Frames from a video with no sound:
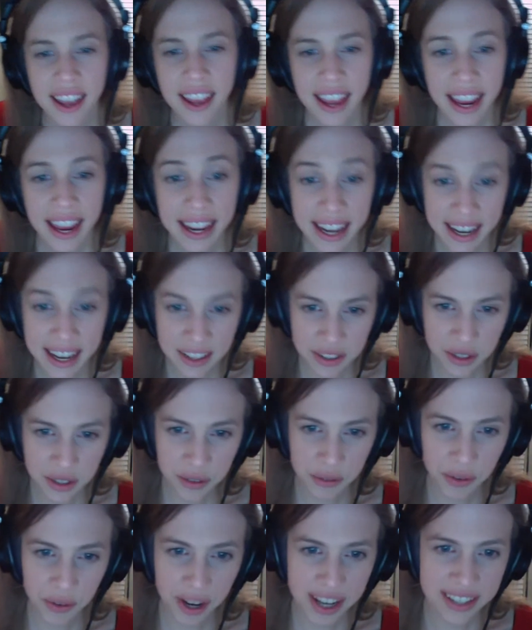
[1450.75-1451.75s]
an answer
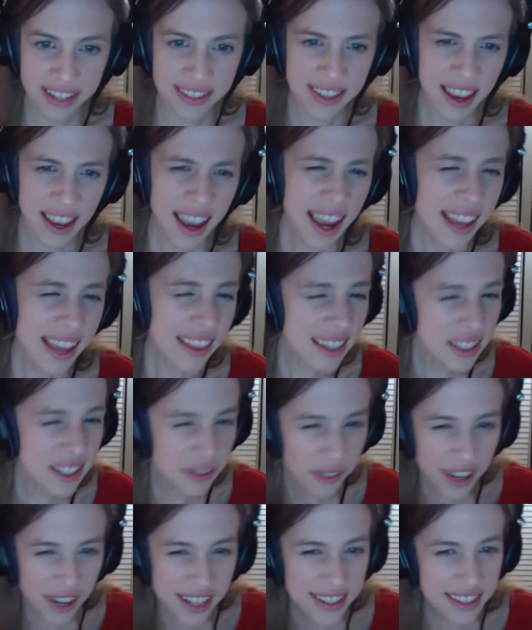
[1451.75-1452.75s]
phrase. And these
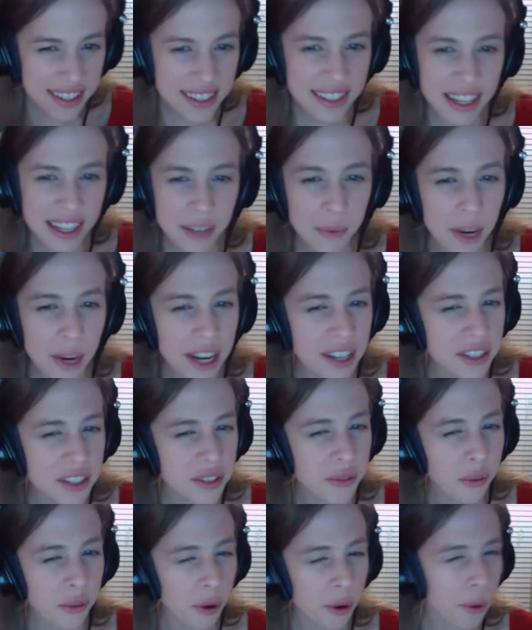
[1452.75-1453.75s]
phrases can range
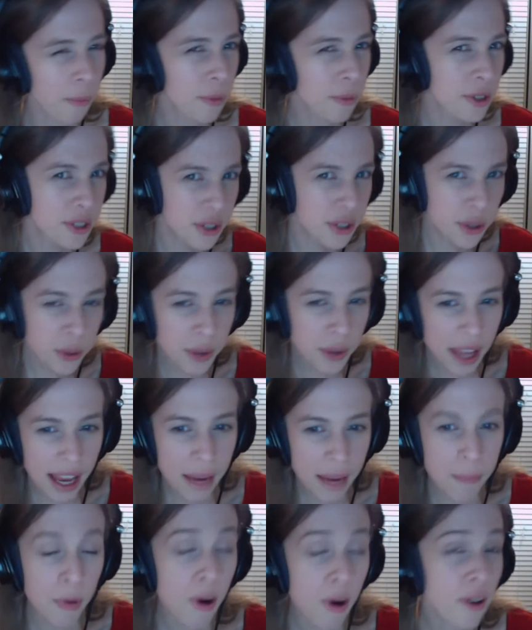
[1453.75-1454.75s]
from two to
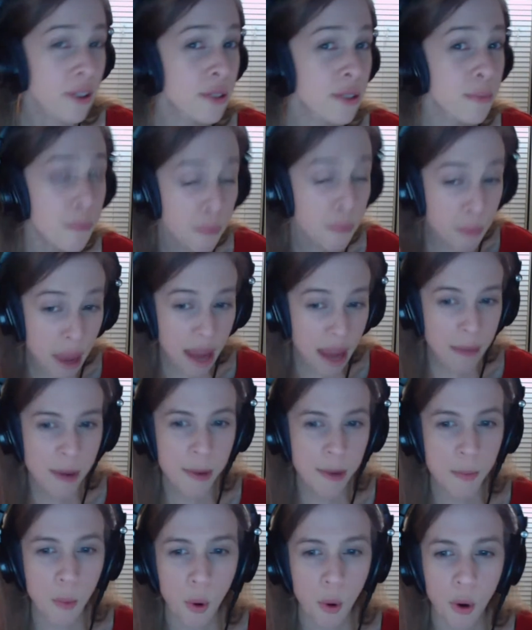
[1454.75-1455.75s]
eight bars, maybe
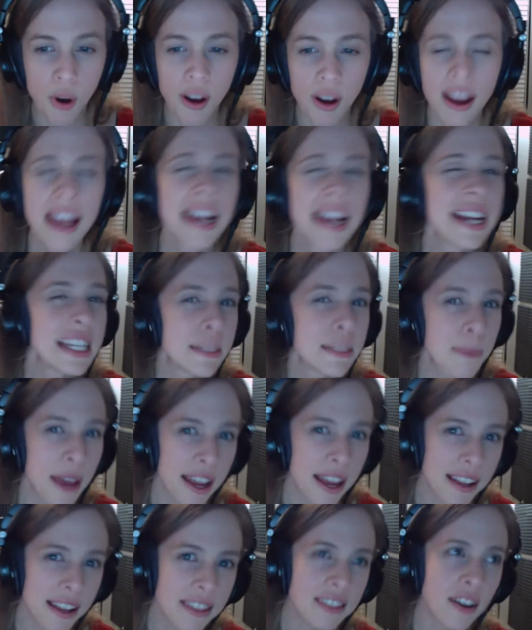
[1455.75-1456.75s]
more. It
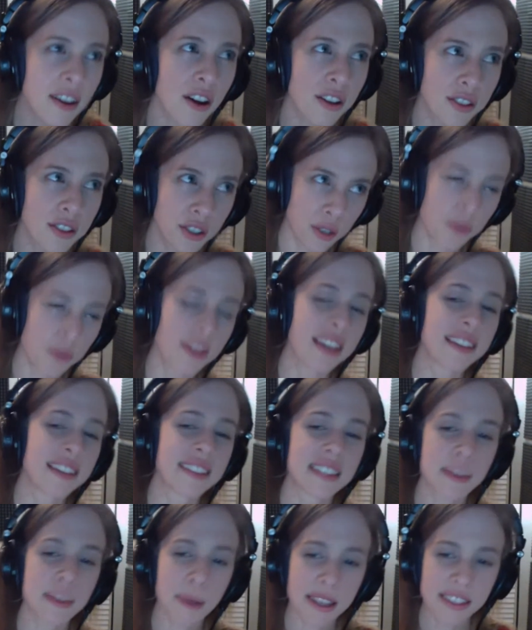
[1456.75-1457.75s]
depends on two things.
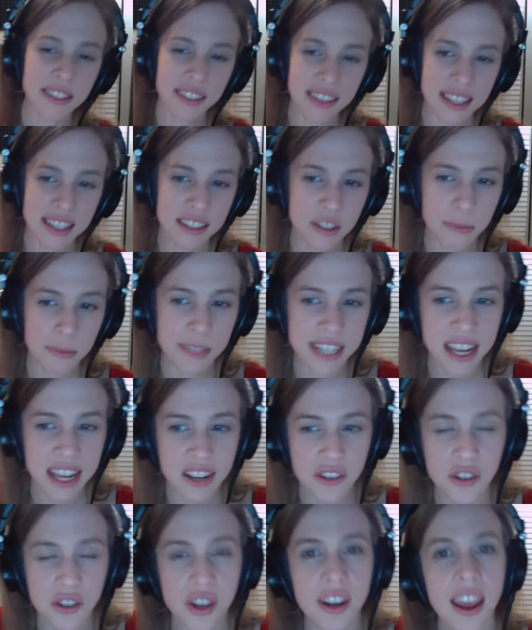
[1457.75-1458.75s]
It depends on the
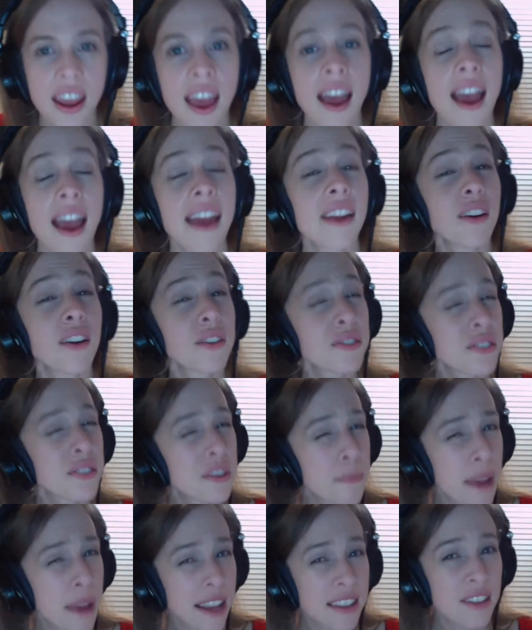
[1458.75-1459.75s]
instrumentation and also
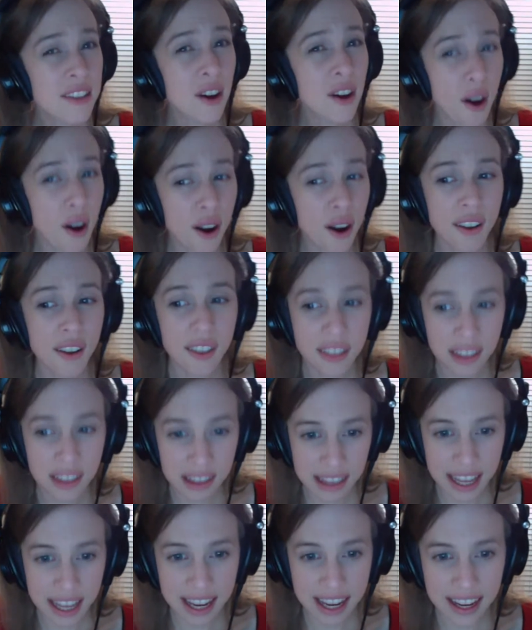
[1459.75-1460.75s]
depends on the
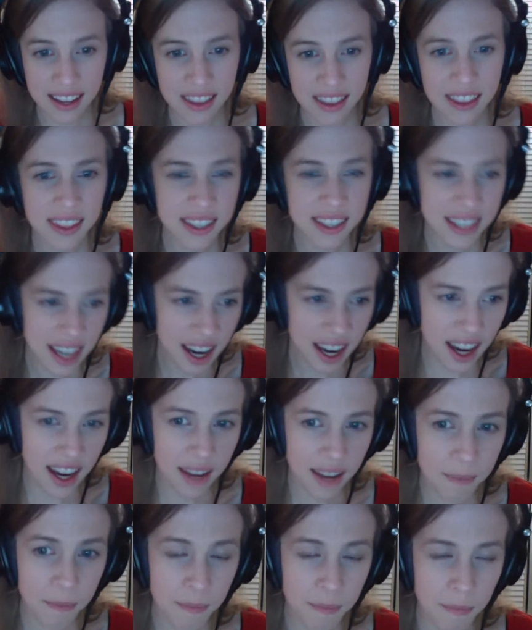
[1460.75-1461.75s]
length, the
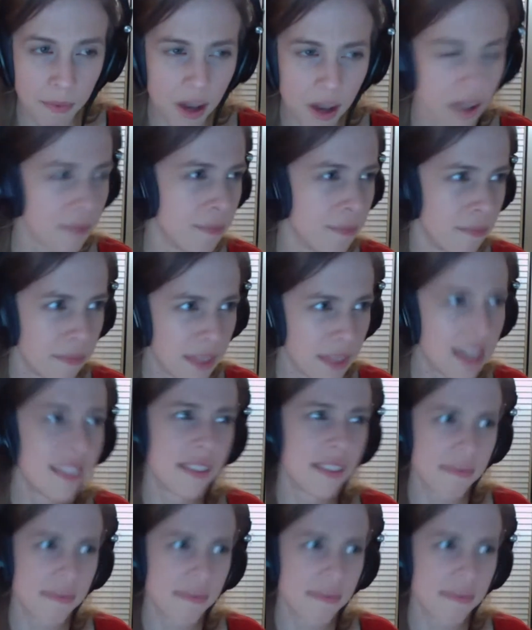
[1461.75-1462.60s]
time, um, the